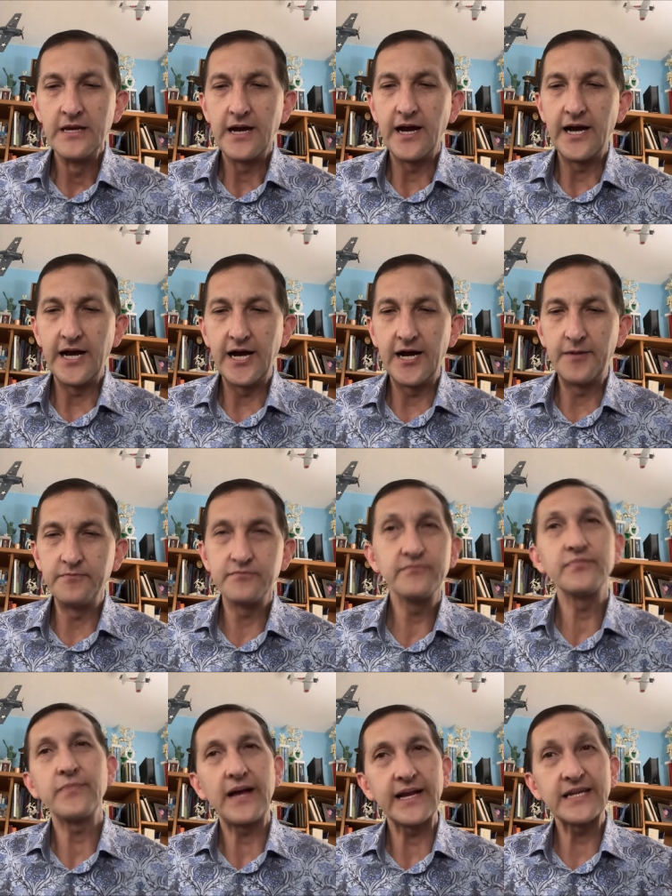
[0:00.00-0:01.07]
um,
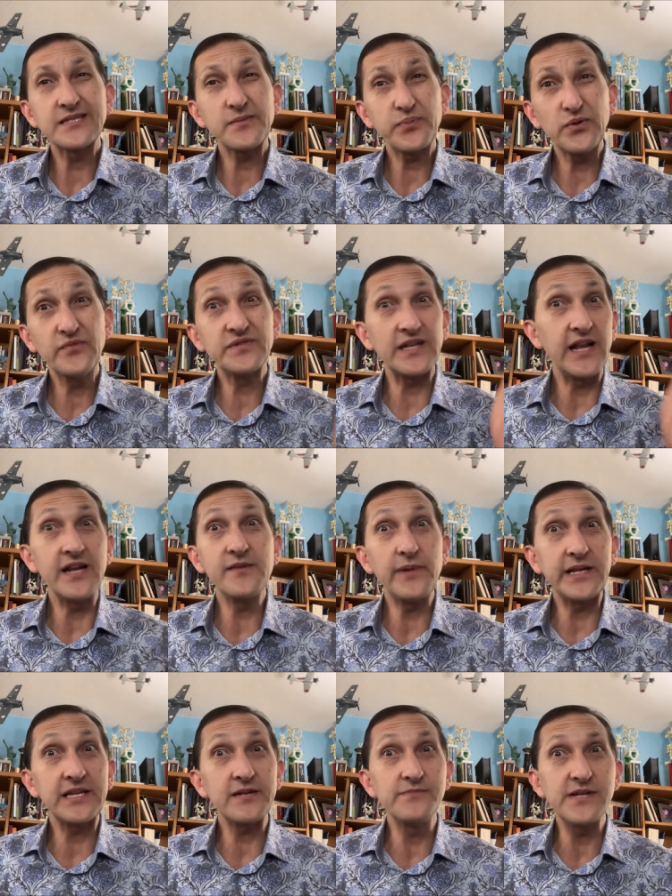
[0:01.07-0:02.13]
I guess it proves that
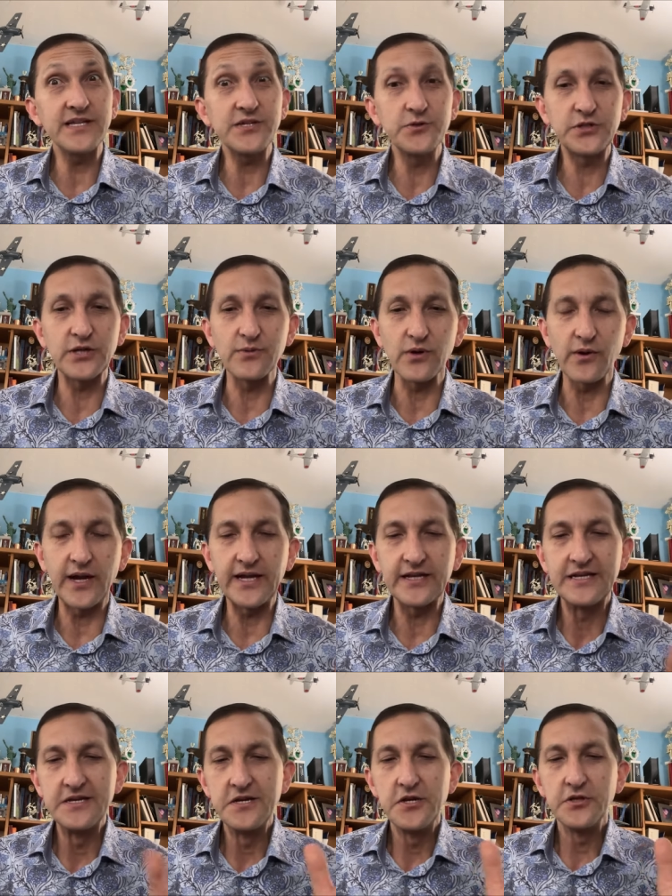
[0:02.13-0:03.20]
anybody can be a YouTuber, right?
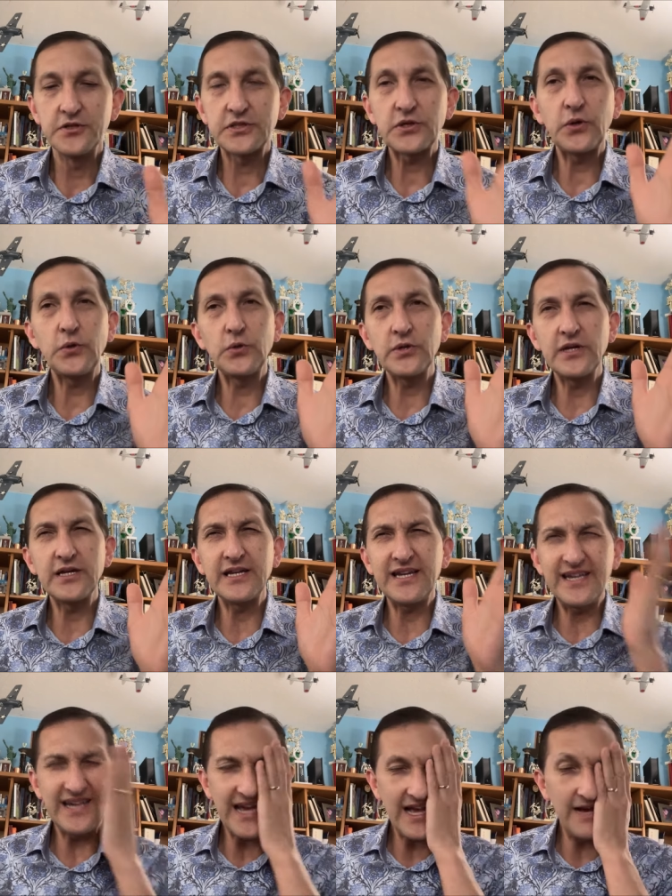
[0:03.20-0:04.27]
So eh,
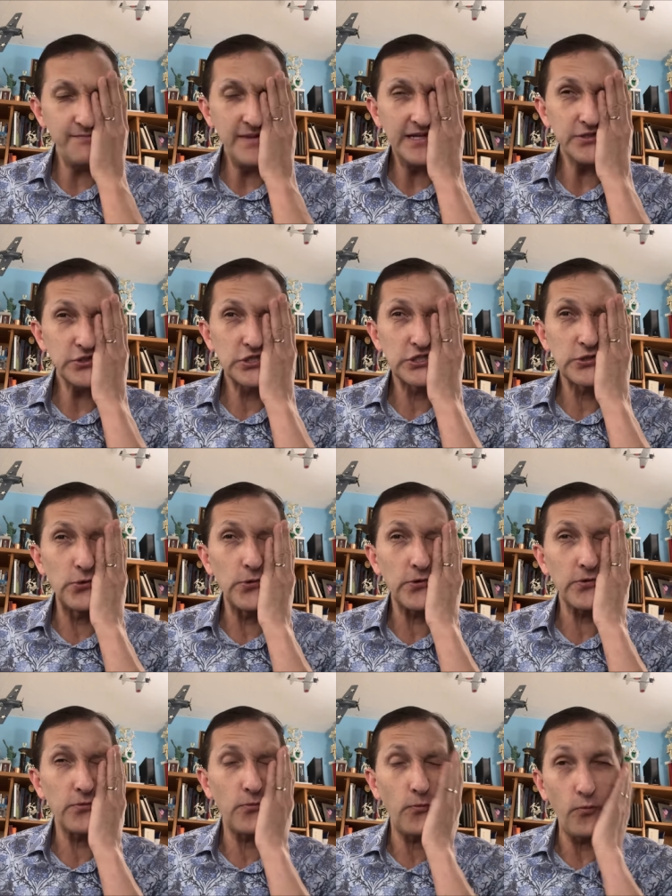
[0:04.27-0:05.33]
I'm not
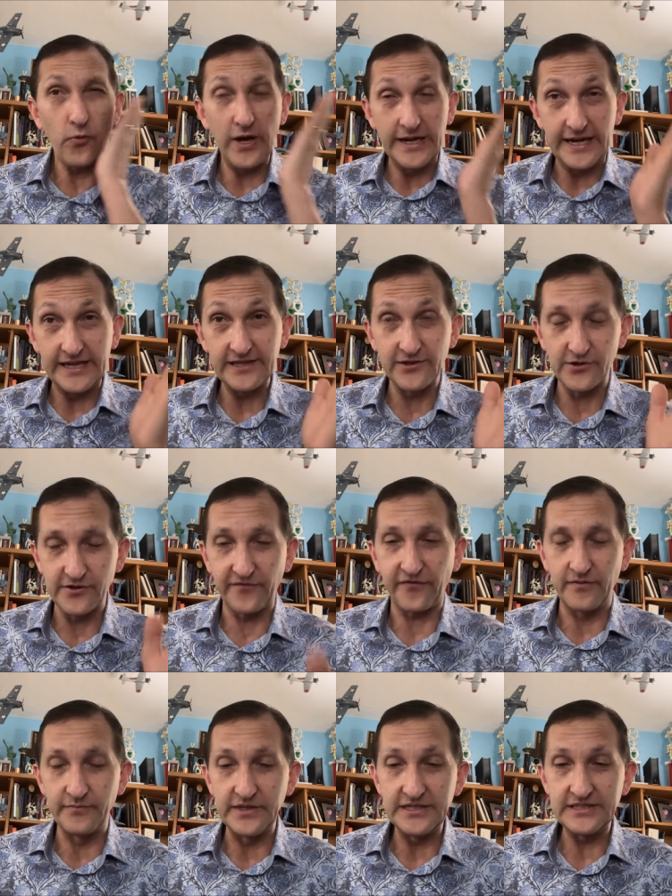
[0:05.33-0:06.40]
sure what I learned
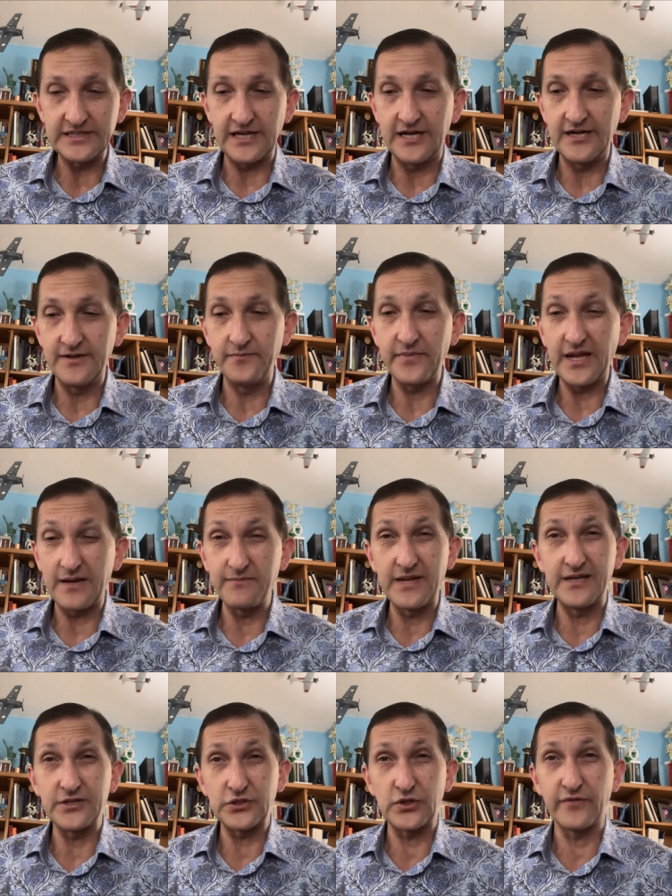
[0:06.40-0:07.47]
from this. Um, I'm
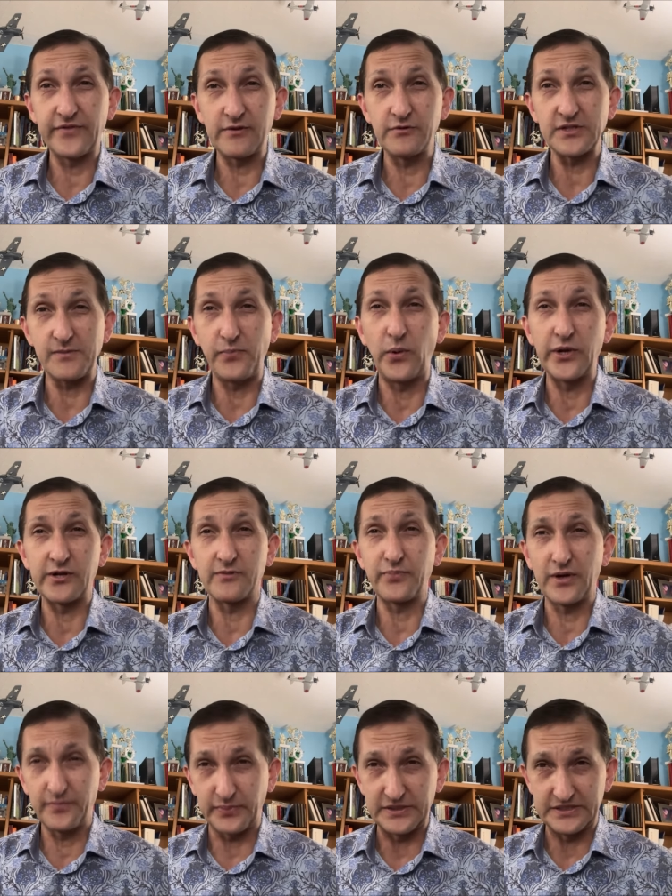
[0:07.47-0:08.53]
not sure if there was a point or
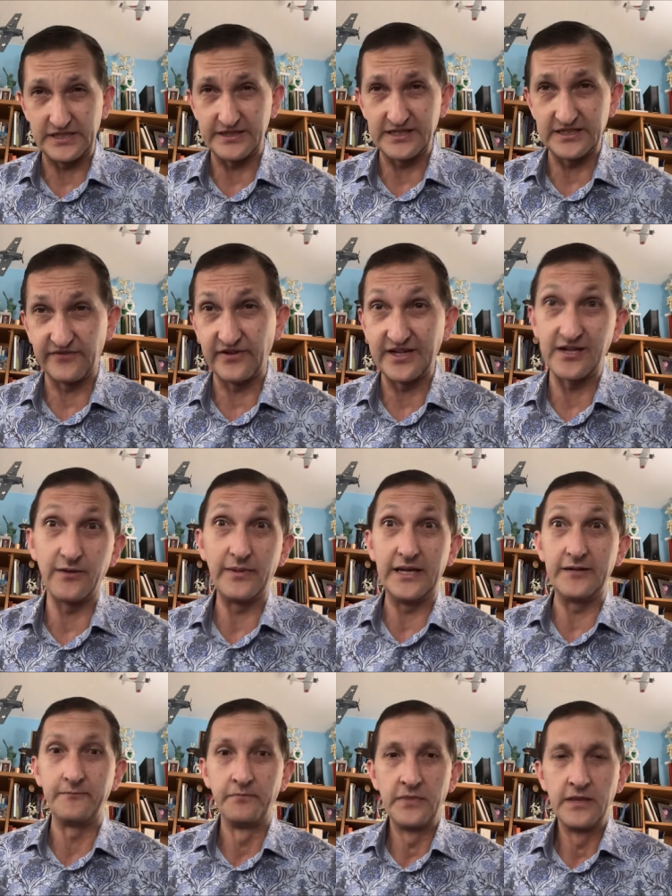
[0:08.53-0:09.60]
purpose to this video, but